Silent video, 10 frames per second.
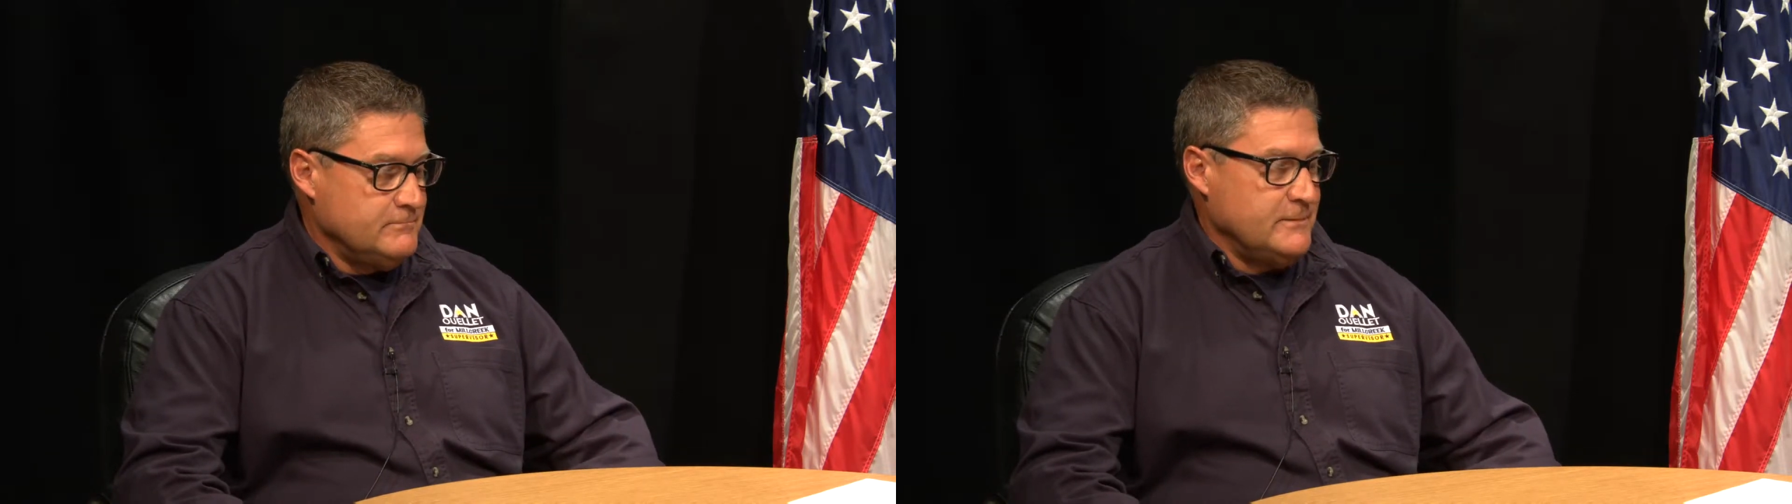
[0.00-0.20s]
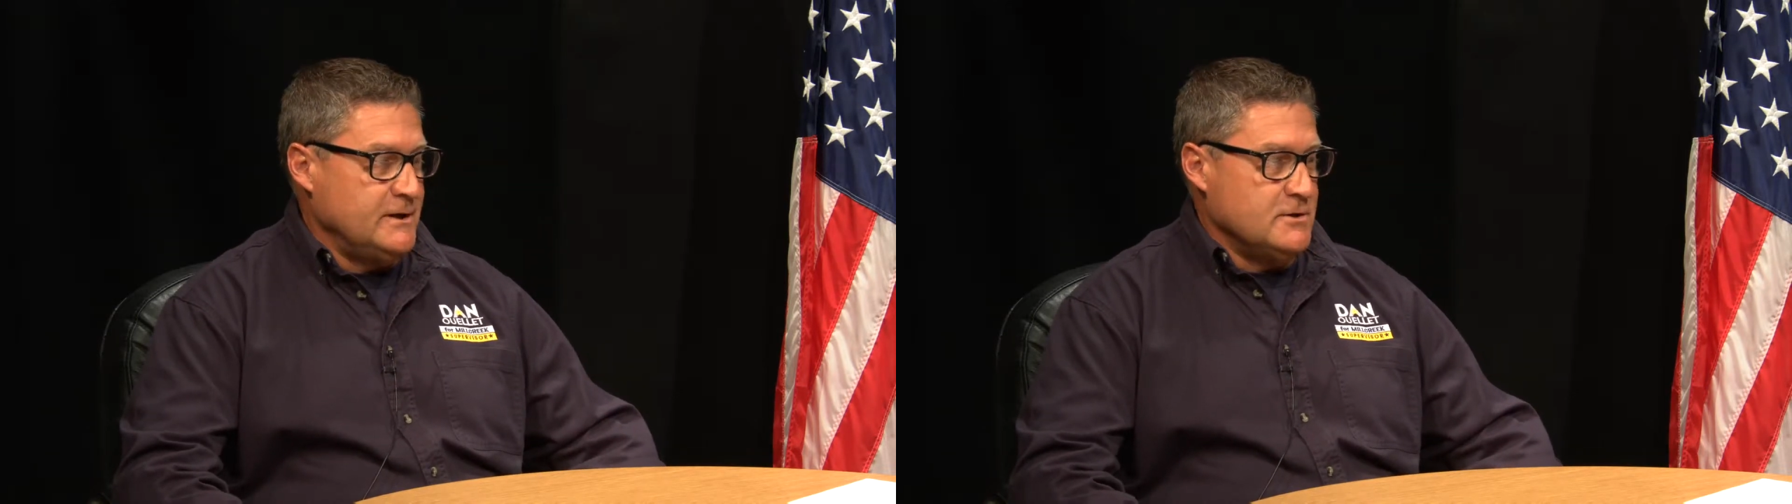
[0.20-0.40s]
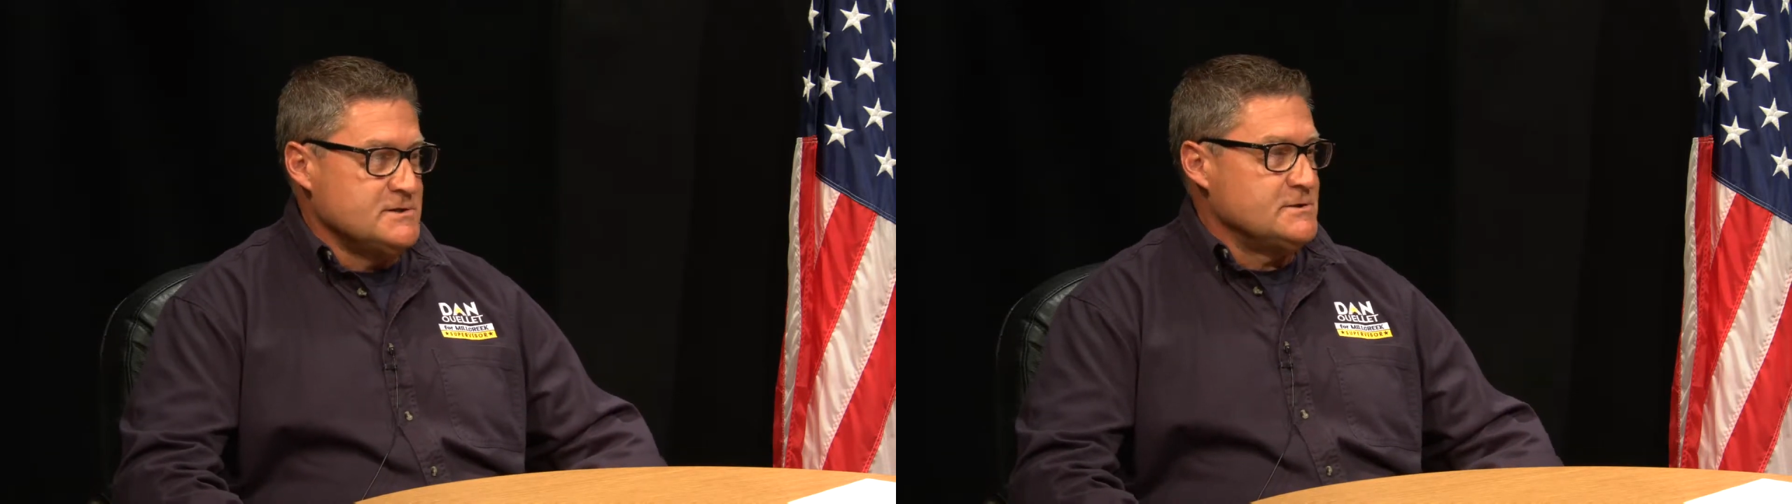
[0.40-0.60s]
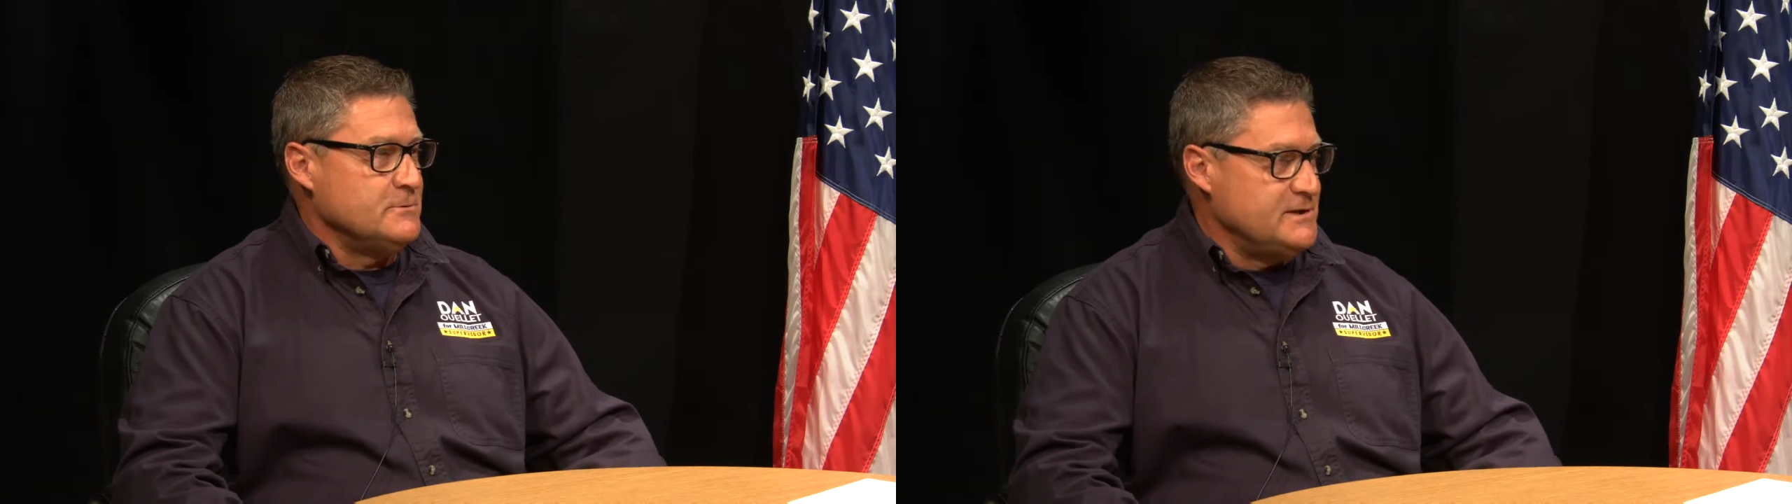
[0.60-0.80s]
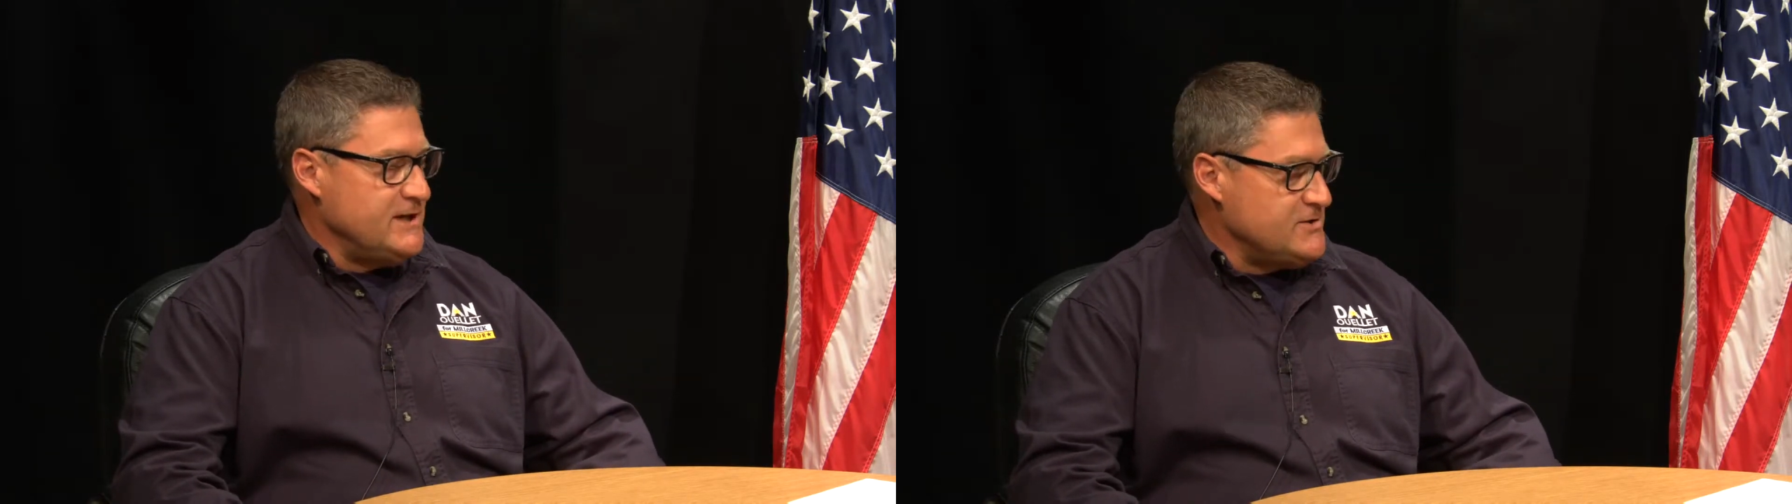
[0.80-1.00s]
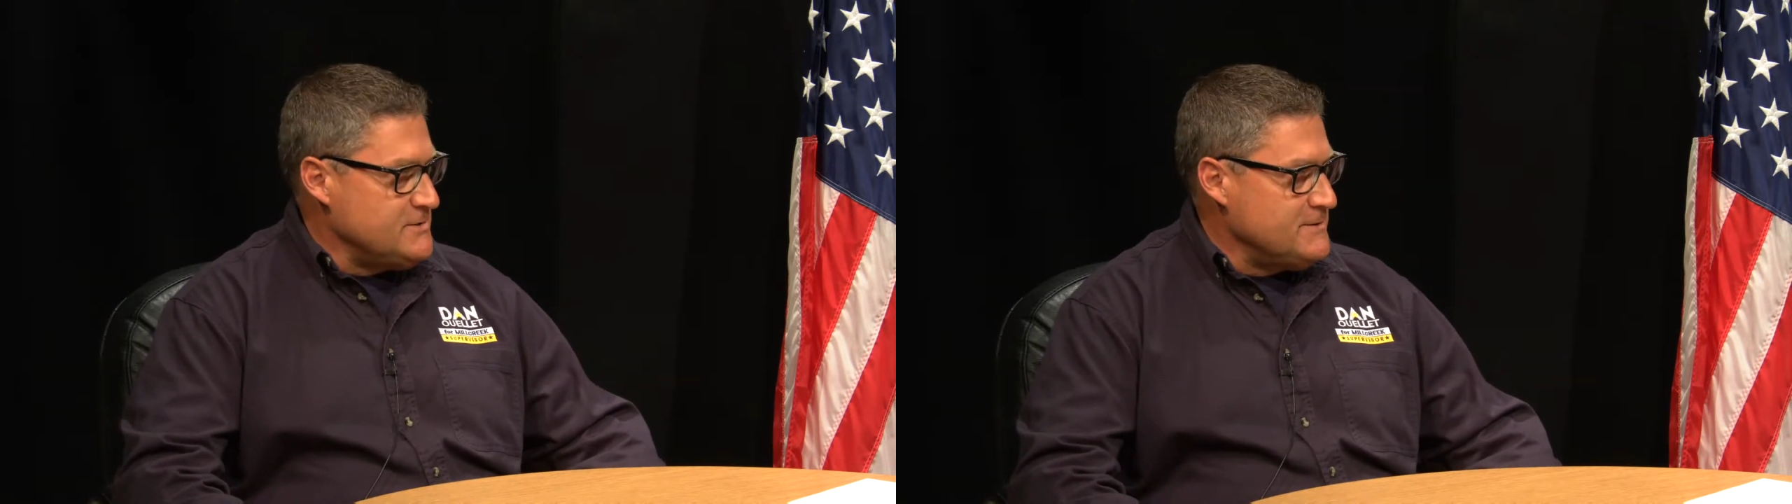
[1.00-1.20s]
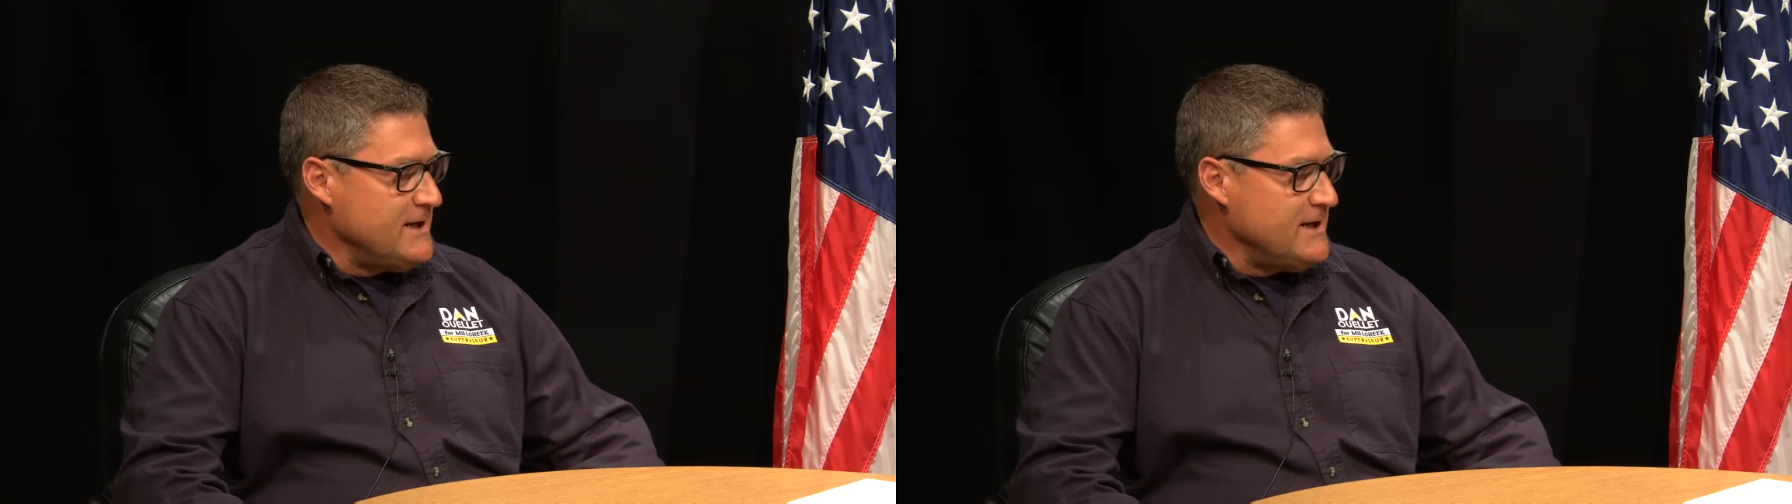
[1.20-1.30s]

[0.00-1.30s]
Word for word: and also a township